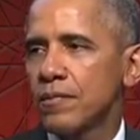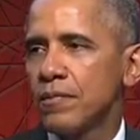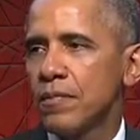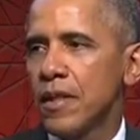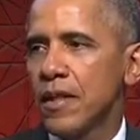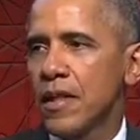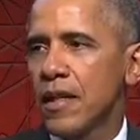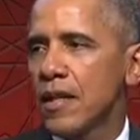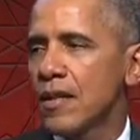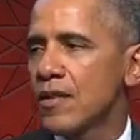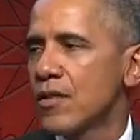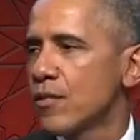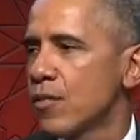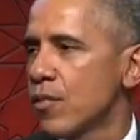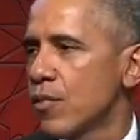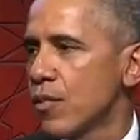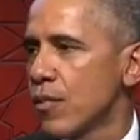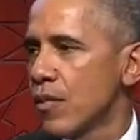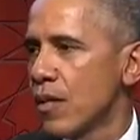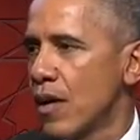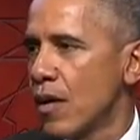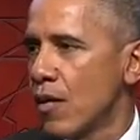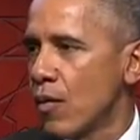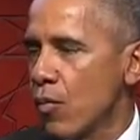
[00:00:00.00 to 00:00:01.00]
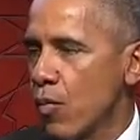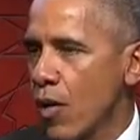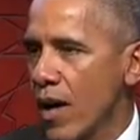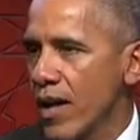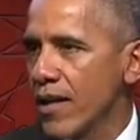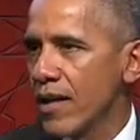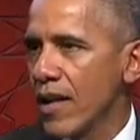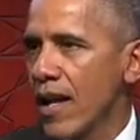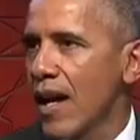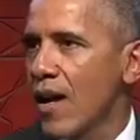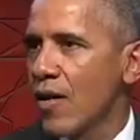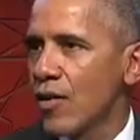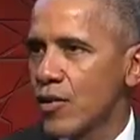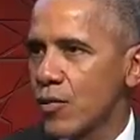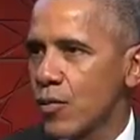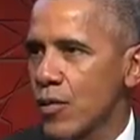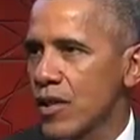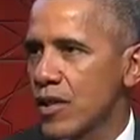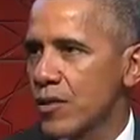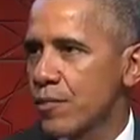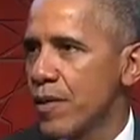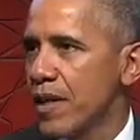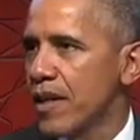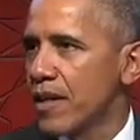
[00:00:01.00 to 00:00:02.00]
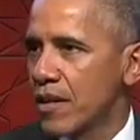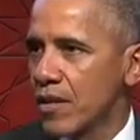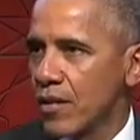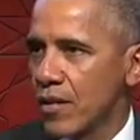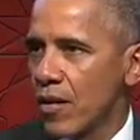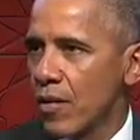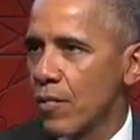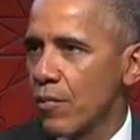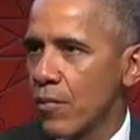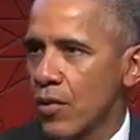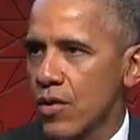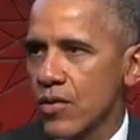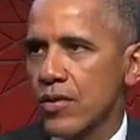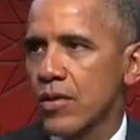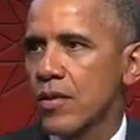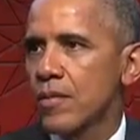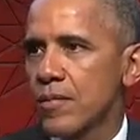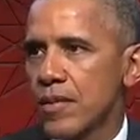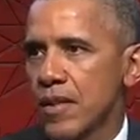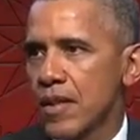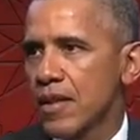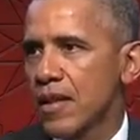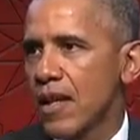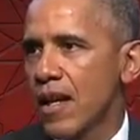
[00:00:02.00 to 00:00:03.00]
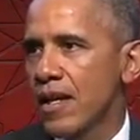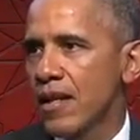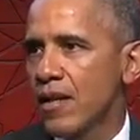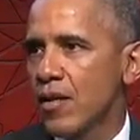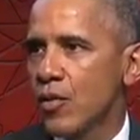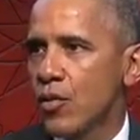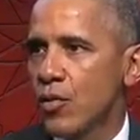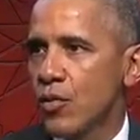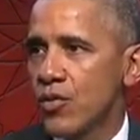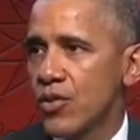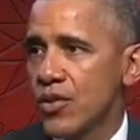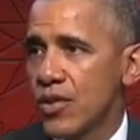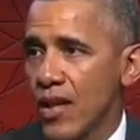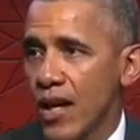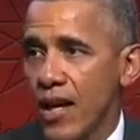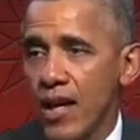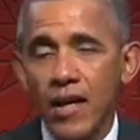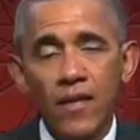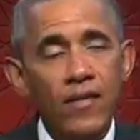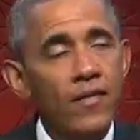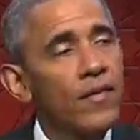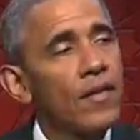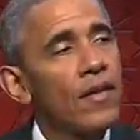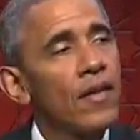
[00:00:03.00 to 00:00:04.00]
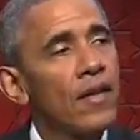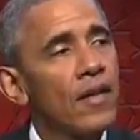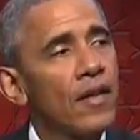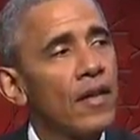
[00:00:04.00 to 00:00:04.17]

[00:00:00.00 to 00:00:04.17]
Because right now, as we speak, there are Muslims in Kenya who save